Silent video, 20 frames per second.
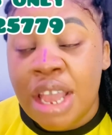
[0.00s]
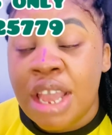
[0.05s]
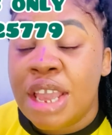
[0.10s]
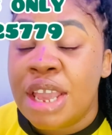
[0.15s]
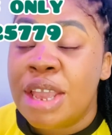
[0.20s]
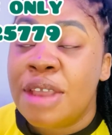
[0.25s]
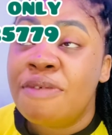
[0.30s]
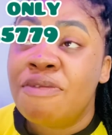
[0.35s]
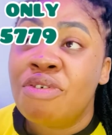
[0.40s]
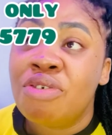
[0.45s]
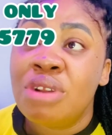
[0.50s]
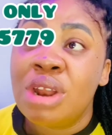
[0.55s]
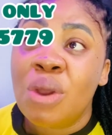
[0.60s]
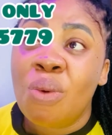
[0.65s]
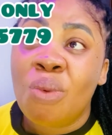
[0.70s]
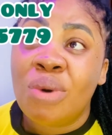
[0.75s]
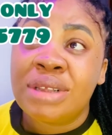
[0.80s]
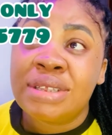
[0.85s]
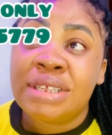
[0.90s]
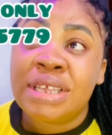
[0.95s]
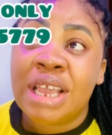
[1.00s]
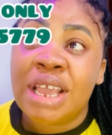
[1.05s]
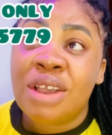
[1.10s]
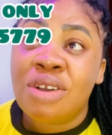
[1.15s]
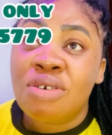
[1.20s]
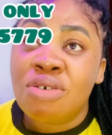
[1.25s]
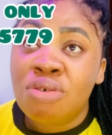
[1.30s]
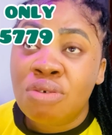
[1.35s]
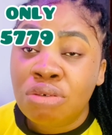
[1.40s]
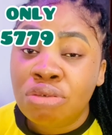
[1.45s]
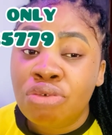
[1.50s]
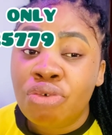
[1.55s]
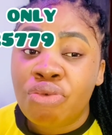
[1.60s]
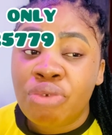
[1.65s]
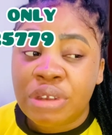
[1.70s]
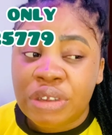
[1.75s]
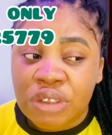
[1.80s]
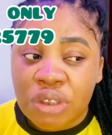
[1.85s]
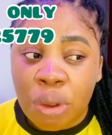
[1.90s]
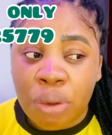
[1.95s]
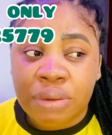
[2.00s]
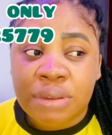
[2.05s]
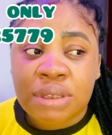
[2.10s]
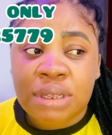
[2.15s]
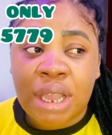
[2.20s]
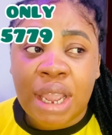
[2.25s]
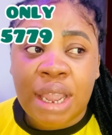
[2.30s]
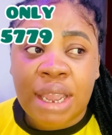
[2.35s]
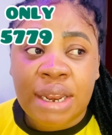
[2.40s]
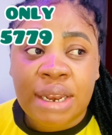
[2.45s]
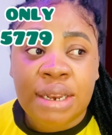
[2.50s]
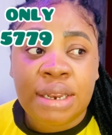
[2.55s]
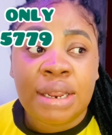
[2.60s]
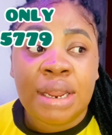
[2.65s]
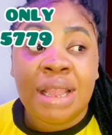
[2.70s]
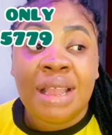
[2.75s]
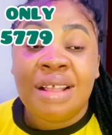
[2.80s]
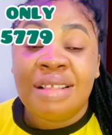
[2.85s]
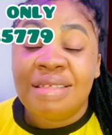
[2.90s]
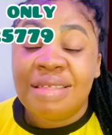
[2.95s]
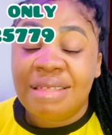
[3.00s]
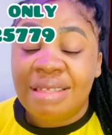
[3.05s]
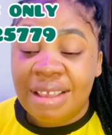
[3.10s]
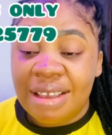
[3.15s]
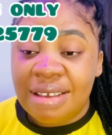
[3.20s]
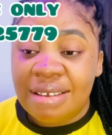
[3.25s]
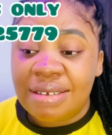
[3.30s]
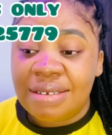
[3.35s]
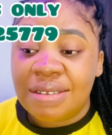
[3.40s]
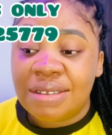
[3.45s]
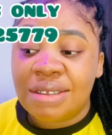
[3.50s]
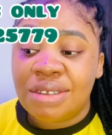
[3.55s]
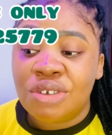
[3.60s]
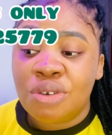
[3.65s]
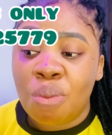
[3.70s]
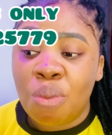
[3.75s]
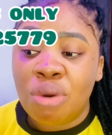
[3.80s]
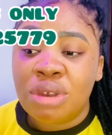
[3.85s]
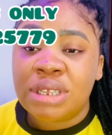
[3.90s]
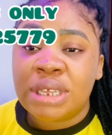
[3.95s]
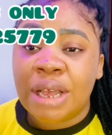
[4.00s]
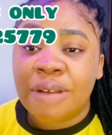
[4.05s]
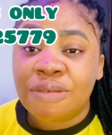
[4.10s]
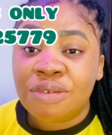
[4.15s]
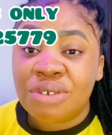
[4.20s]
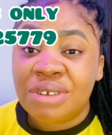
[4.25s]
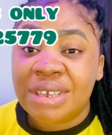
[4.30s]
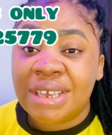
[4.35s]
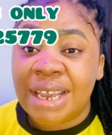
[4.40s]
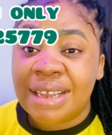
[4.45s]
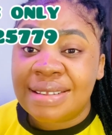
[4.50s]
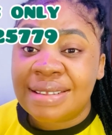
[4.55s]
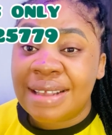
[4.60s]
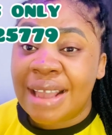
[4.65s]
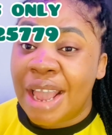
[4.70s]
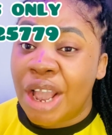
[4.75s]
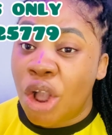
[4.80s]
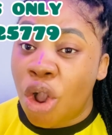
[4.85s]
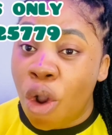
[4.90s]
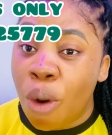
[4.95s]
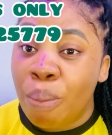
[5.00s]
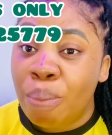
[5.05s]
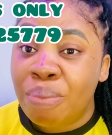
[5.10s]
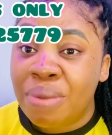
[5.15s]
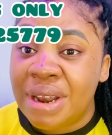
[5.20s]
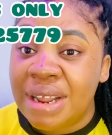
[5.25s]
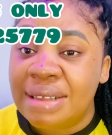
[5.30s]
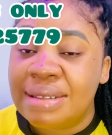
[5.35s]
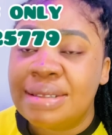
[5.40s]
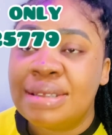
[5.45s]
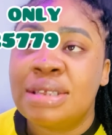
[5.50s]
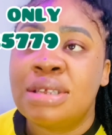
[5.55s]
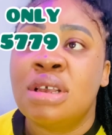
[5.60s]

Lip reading: If you really want a good result in this, you must have to get a complete